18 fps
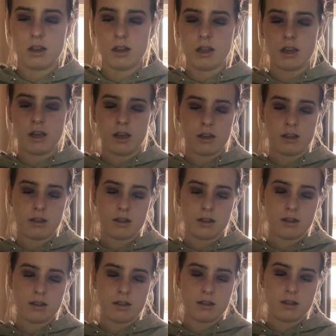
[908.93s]

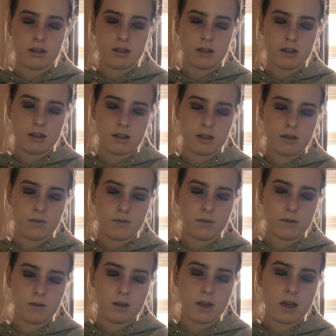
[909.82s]
this
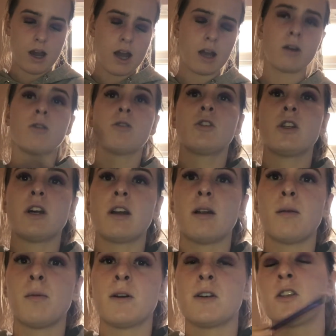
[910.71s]
angled
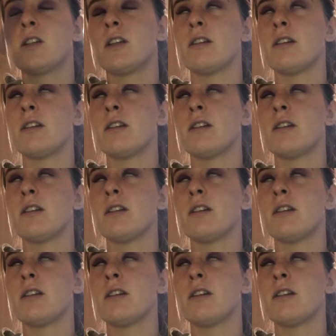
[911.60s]
shadow brush.